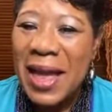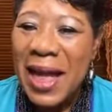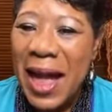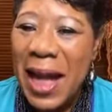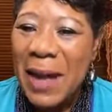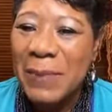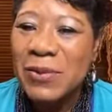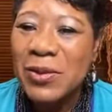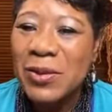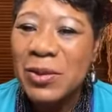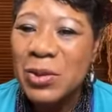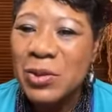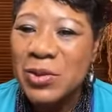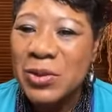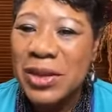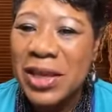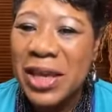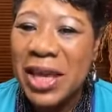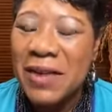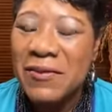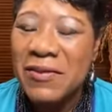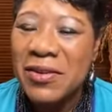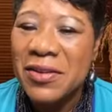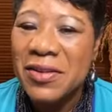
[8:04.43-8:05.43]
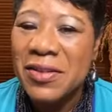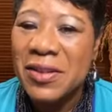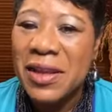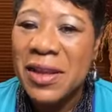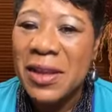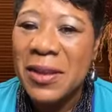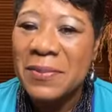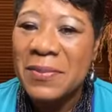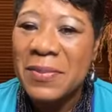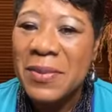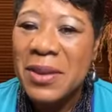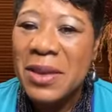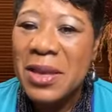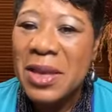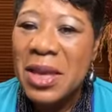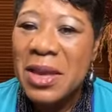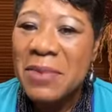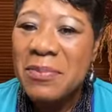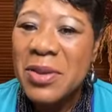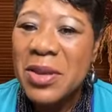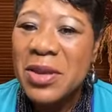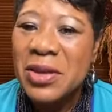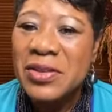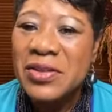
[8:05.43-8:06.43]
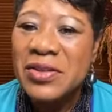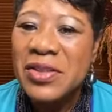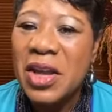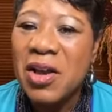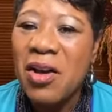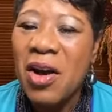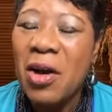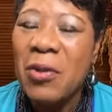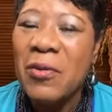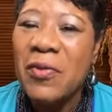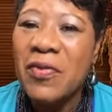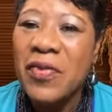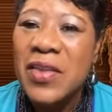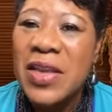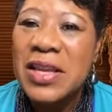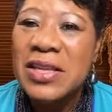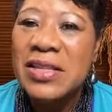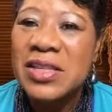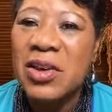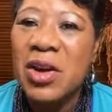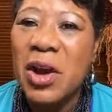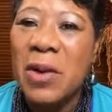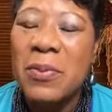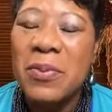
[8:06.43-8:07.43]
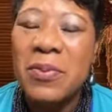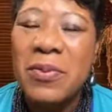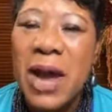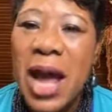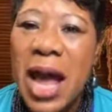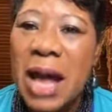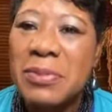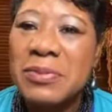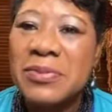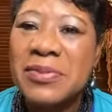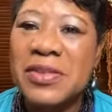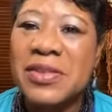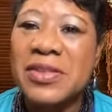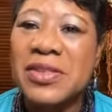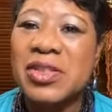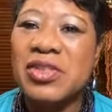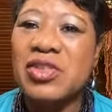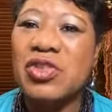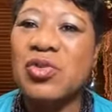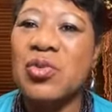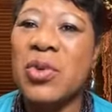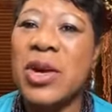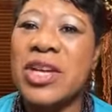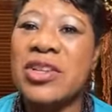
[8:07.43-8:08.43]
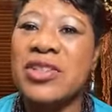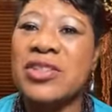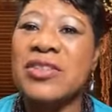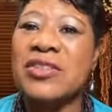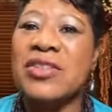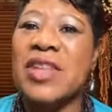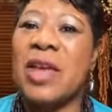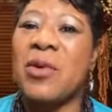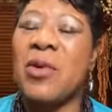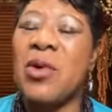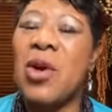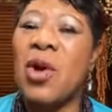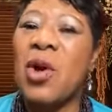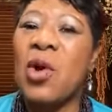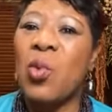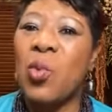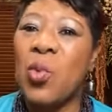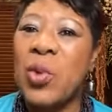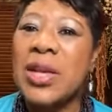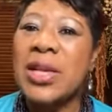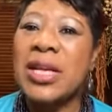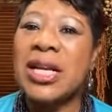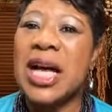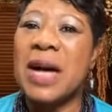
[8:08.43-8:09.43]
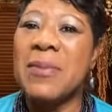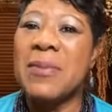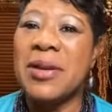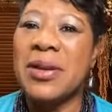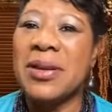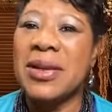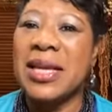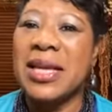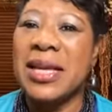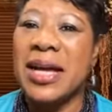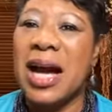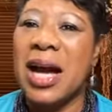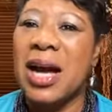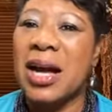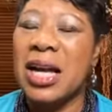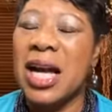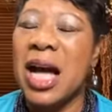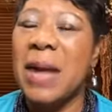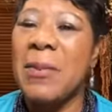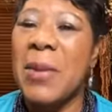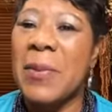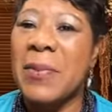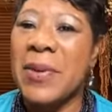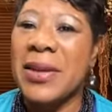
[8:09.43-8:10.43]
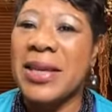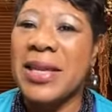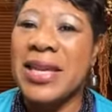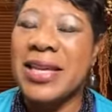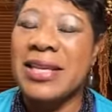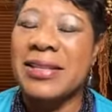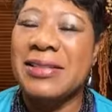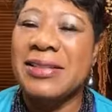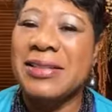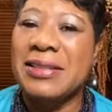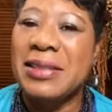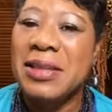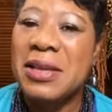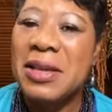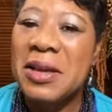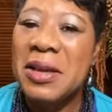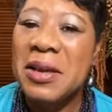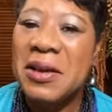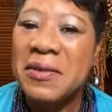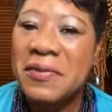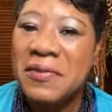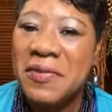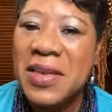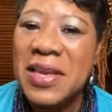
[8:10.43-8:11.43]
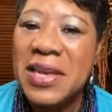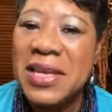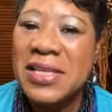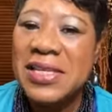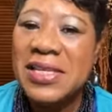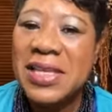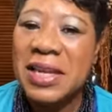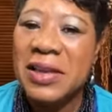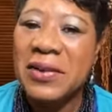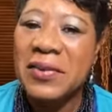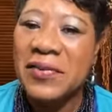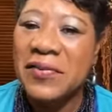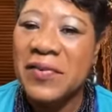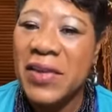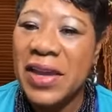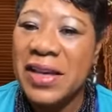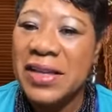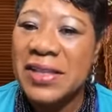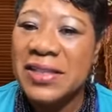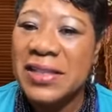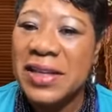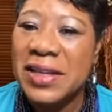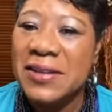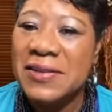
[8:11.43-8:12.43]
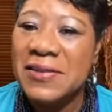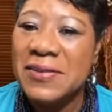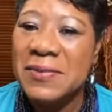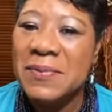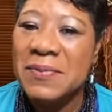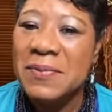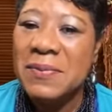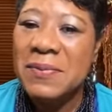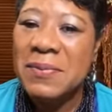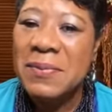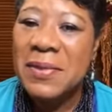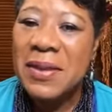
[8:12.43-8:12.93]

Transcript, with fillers: Absolutely everything. Because there are things, there are problems and situations that we come, uh, come up against things that affect us.